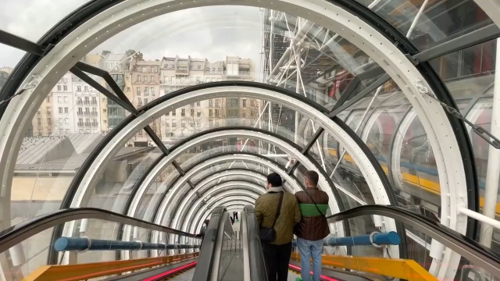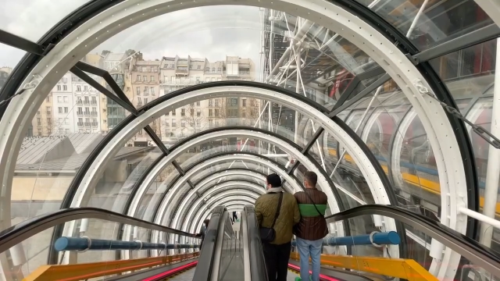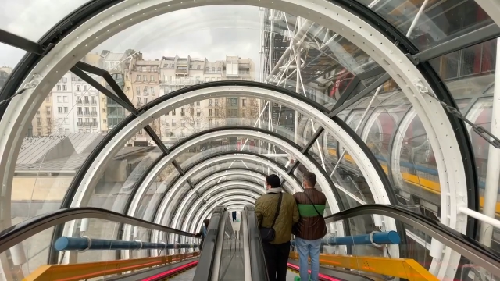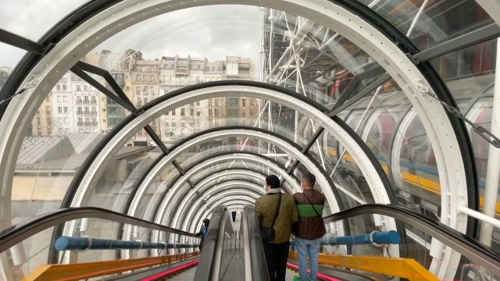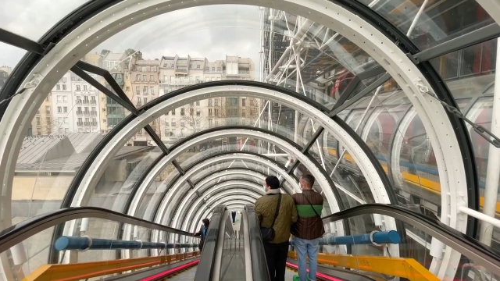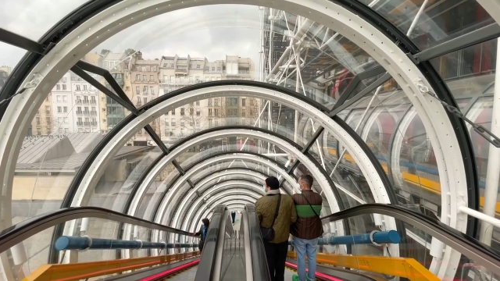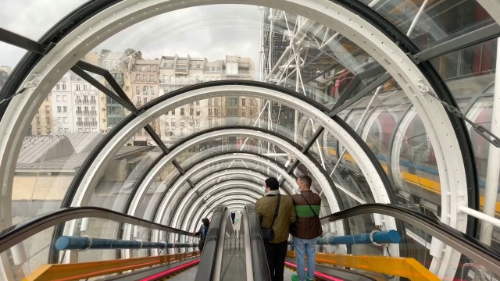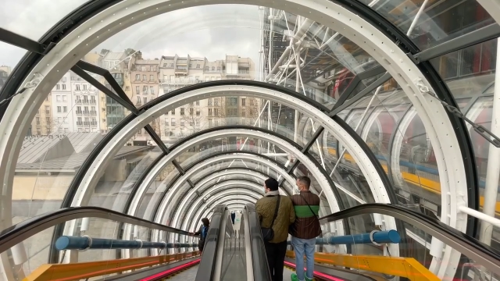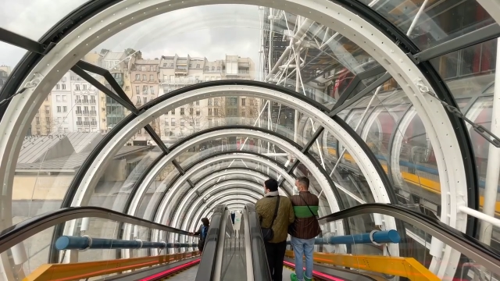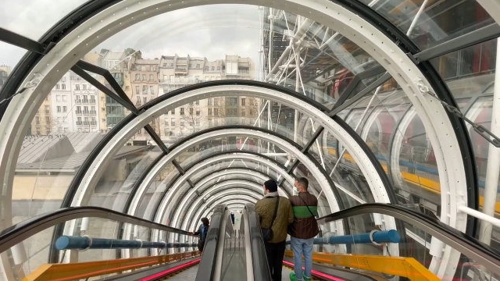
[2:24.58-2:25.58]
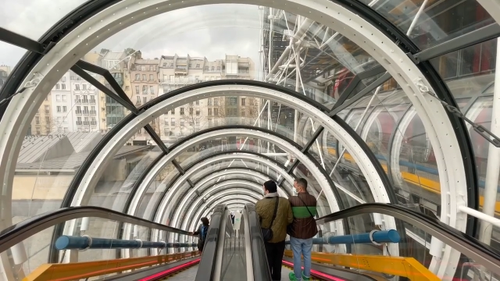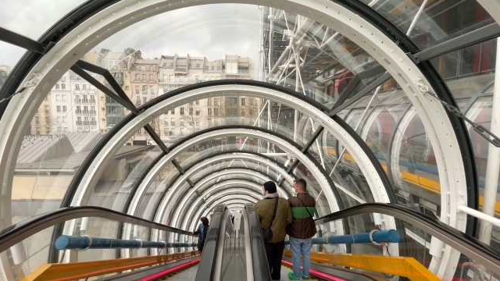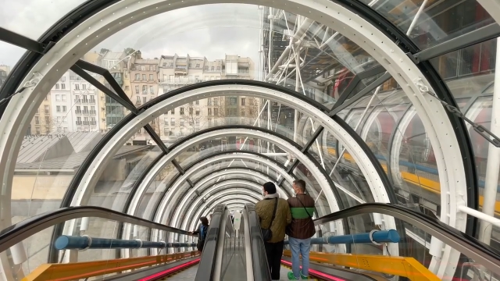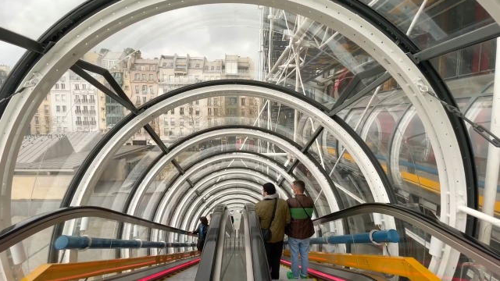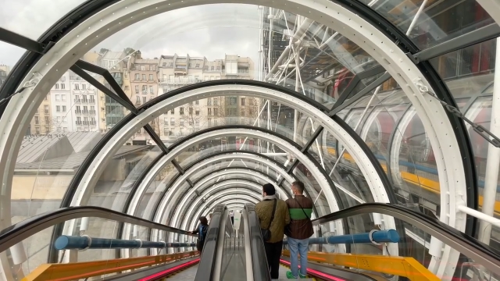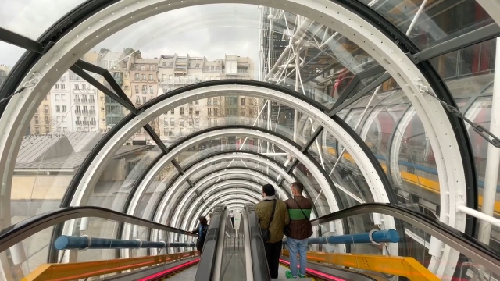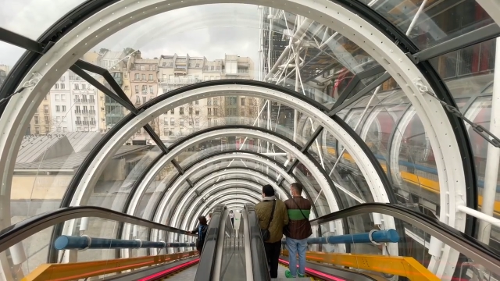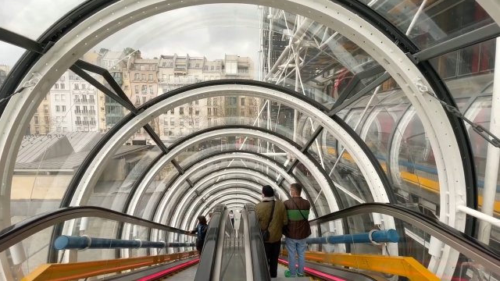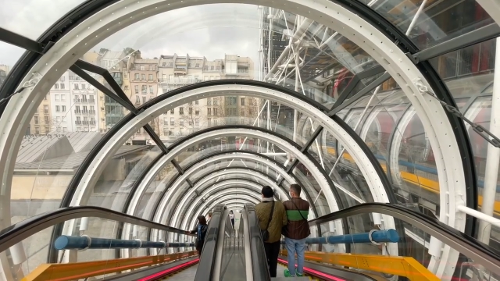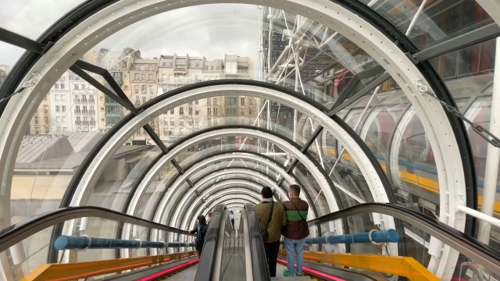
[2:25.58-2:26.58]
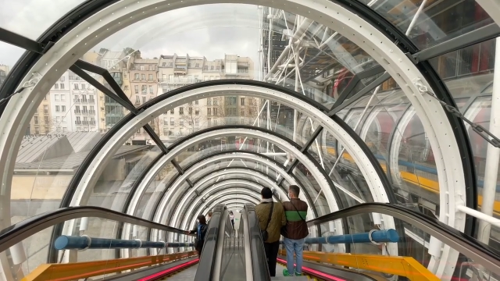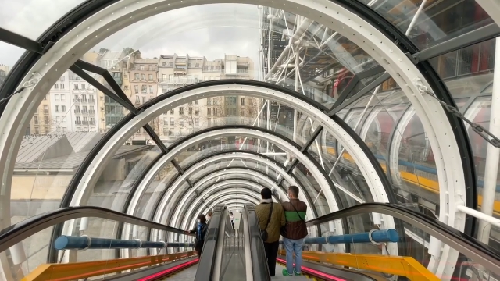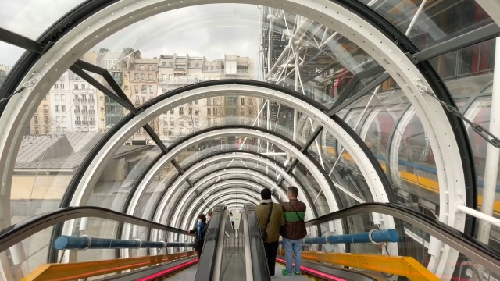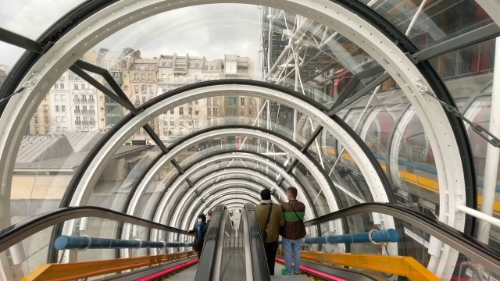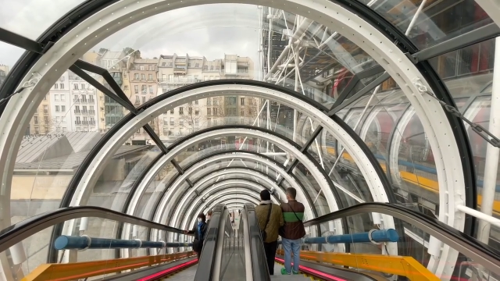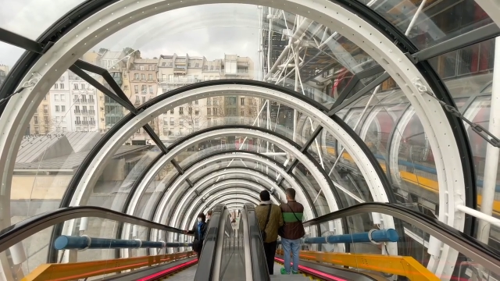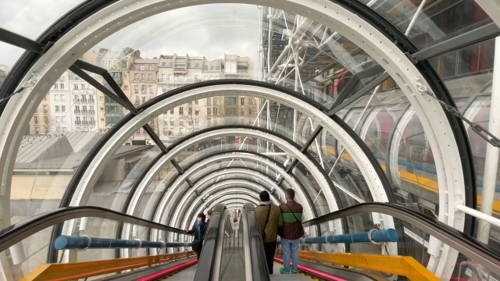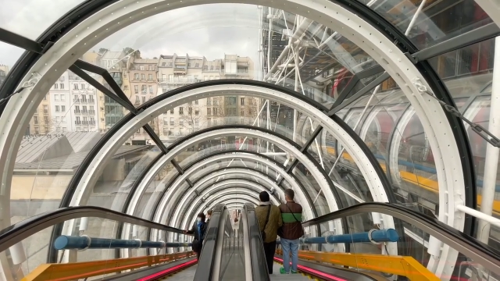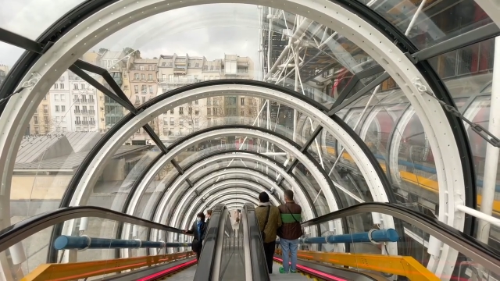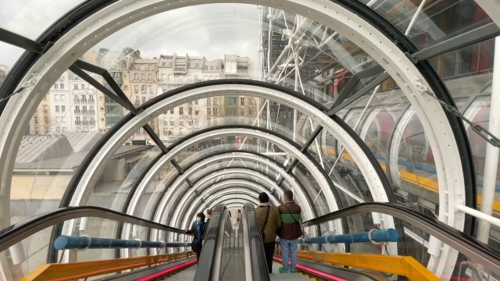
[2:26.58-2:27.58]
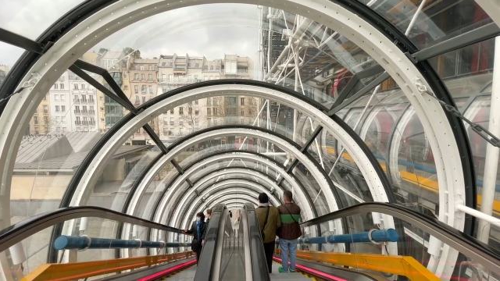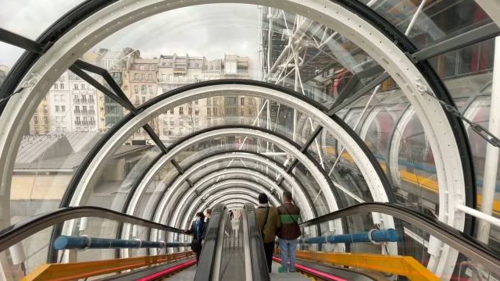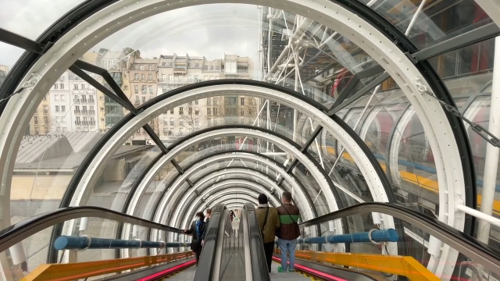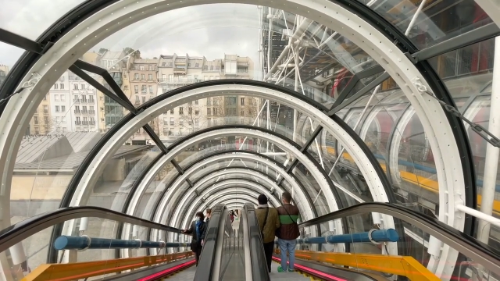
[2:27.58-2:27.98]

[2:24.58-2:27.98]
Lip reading: (no speaker visible)